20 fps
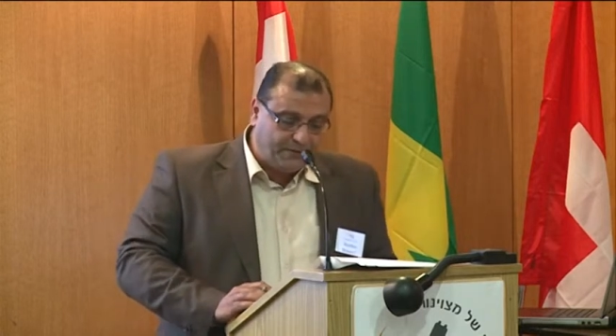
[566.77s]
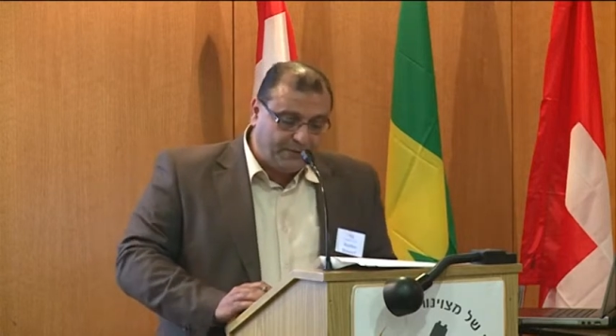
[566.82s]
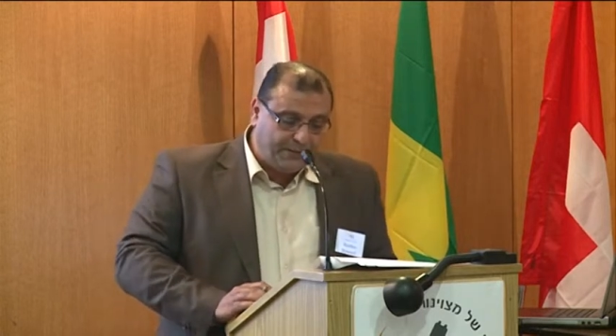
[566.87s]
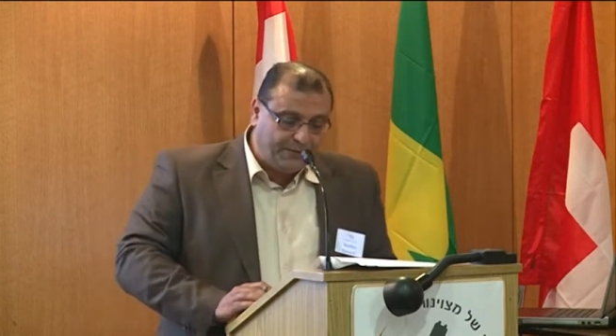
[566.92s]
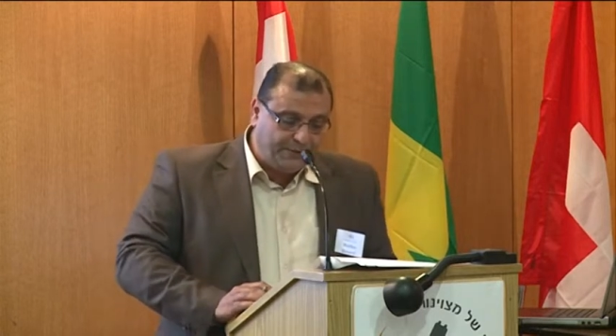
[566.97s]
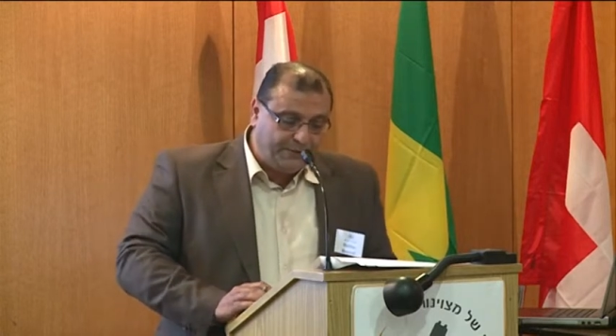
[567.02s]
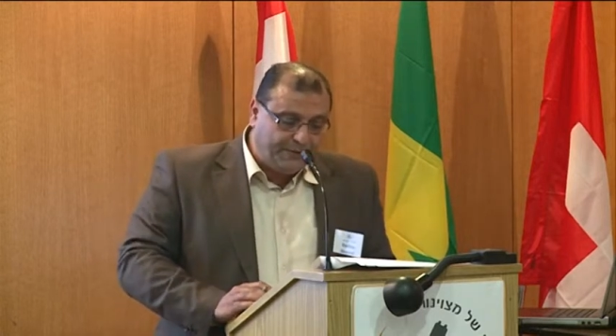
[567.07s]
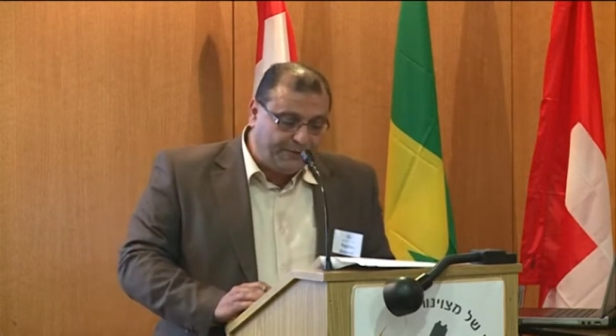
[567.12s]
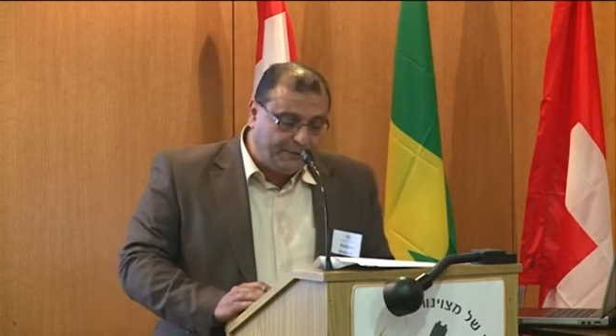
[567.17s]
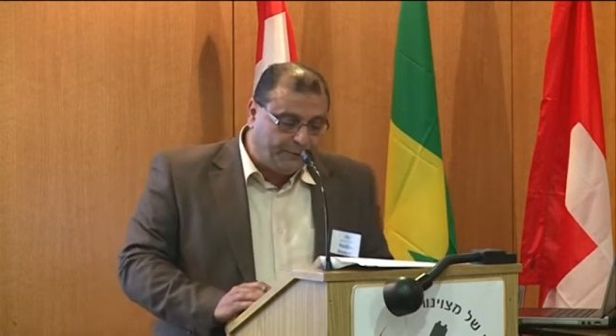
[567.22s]

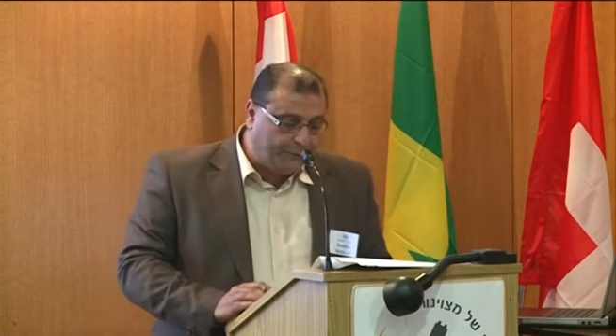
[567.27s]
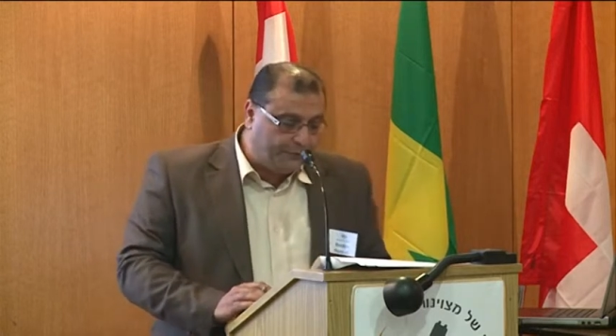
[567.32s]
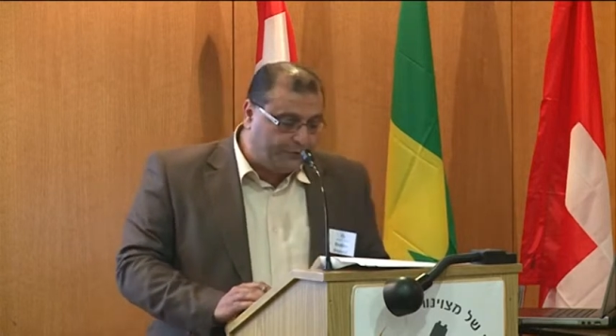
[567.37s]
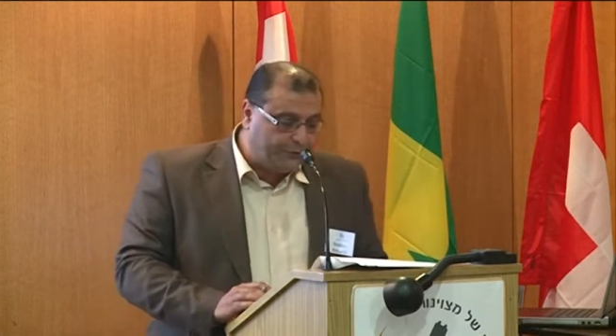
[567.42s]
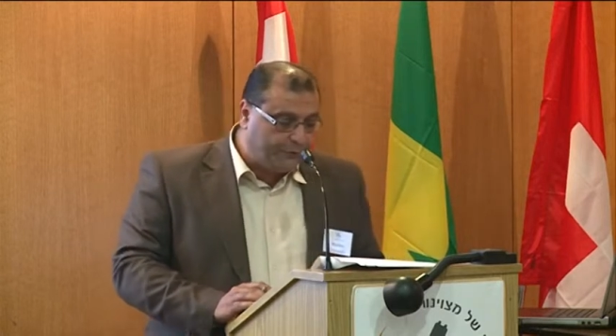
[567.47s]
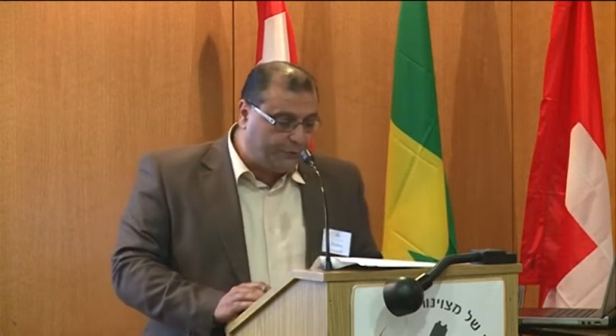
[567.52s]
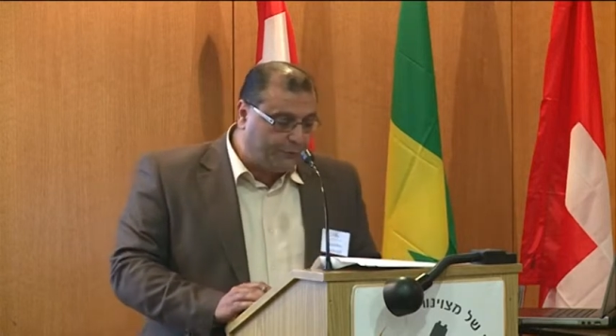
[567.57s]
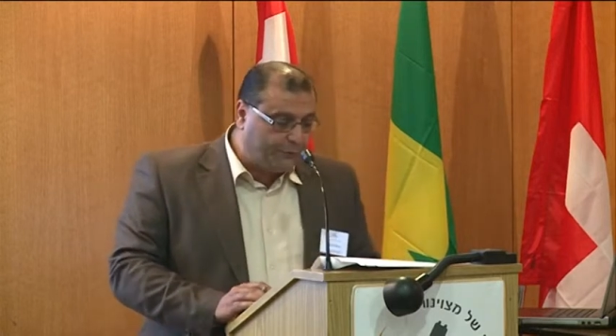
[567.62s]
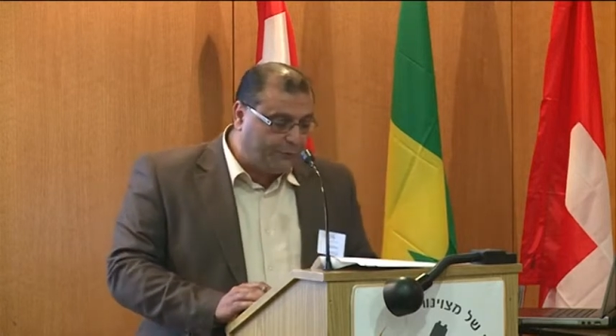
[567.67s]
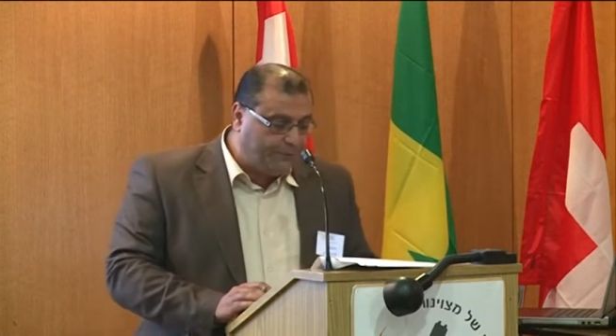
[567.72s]
learn in
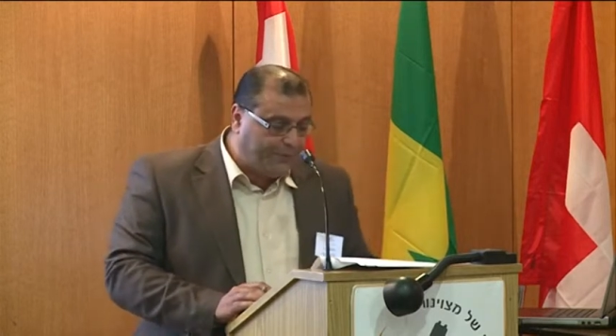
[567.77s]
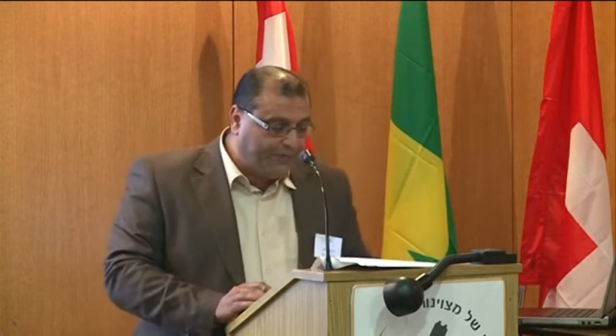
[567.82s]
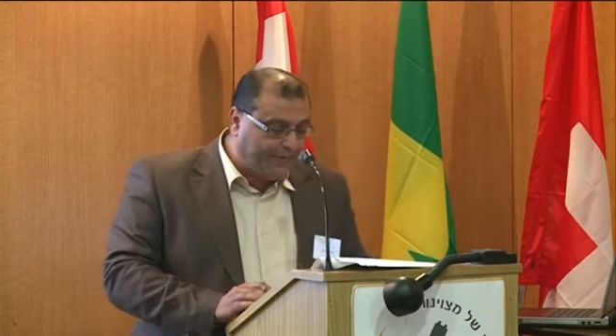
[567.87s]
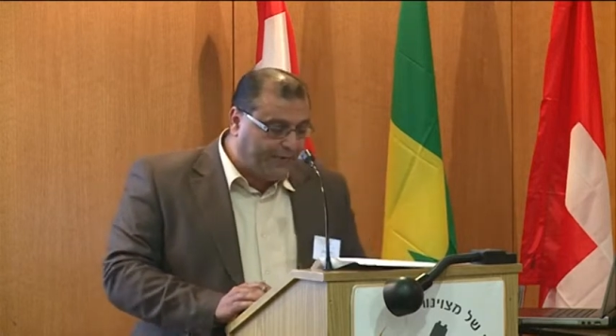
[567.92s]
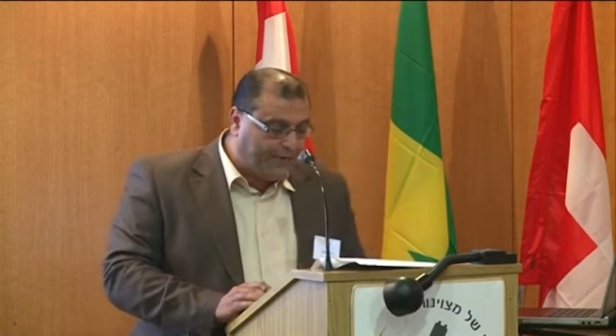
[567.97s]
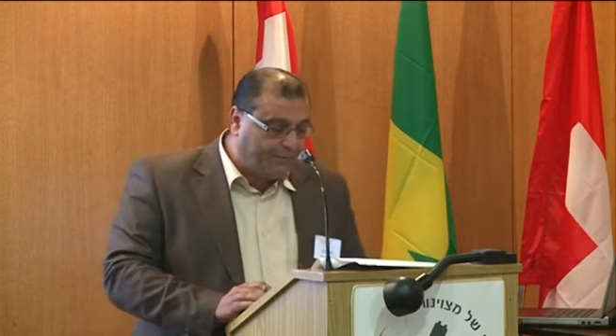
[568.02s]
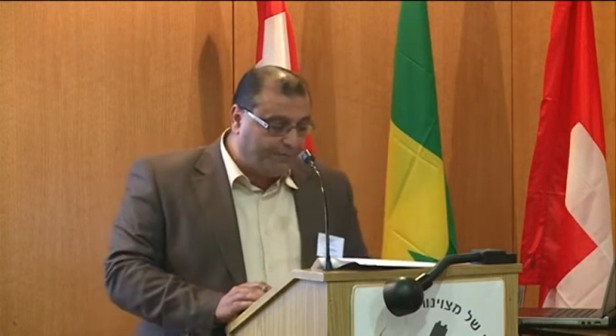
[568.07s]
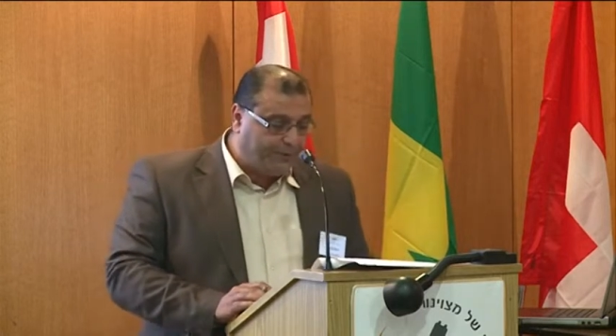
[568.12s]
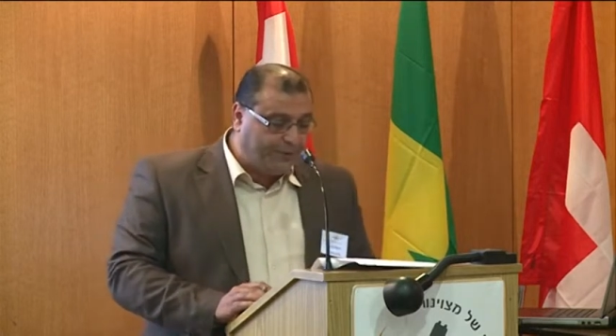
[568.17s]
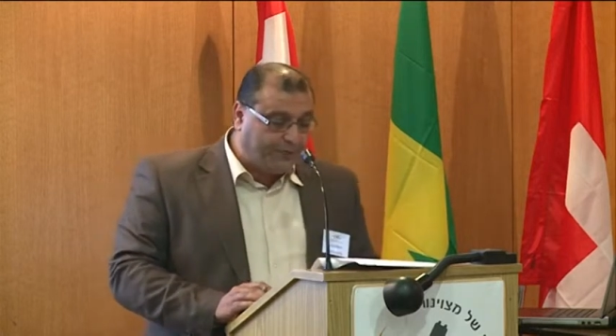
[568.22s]
order to
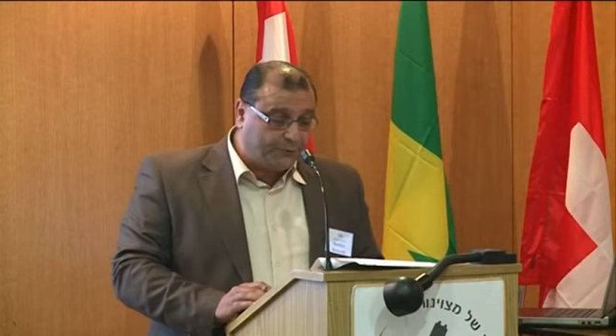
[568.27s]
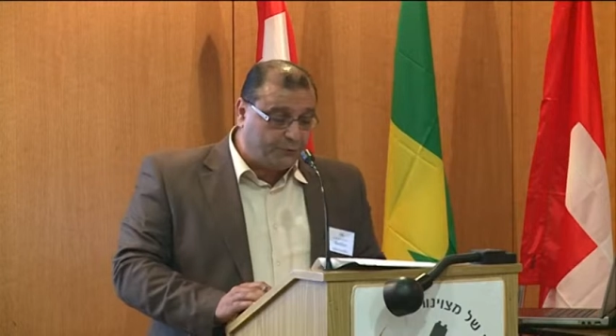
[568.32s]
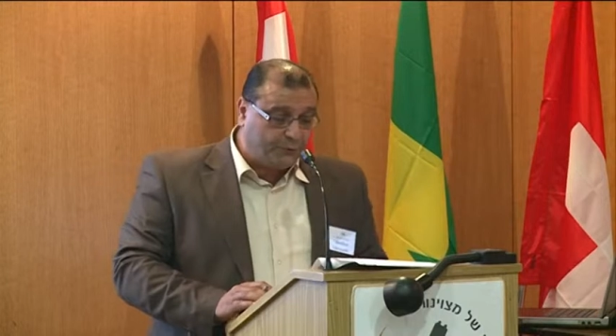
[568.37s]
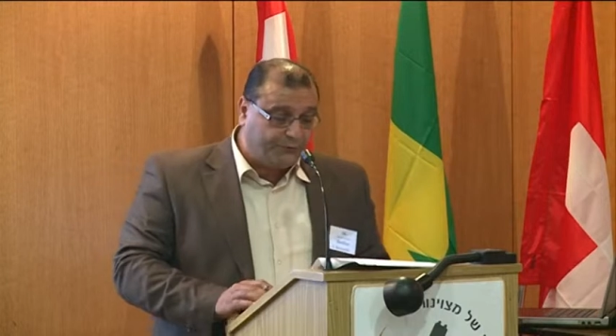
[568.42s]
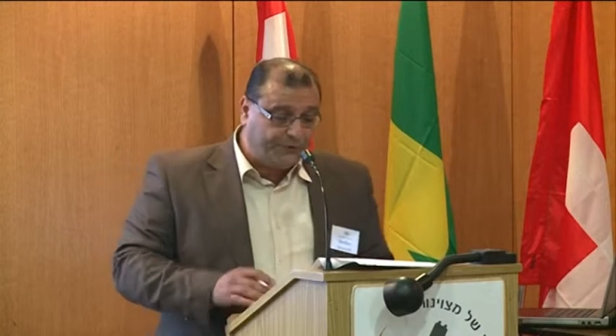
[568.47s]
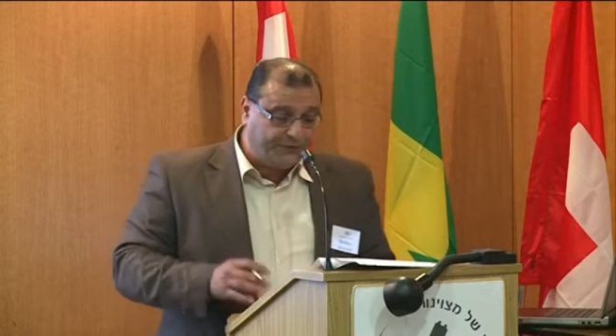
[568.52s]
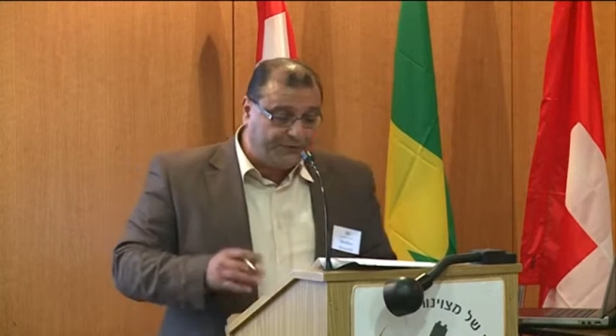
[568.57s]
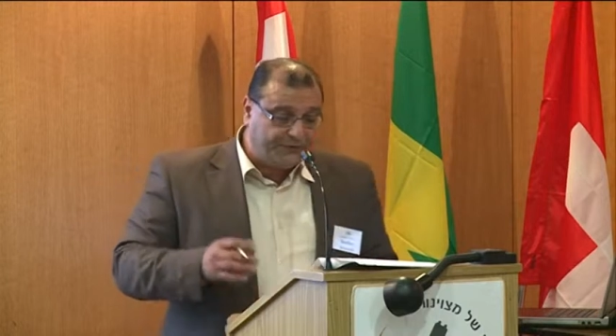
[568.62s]
become part of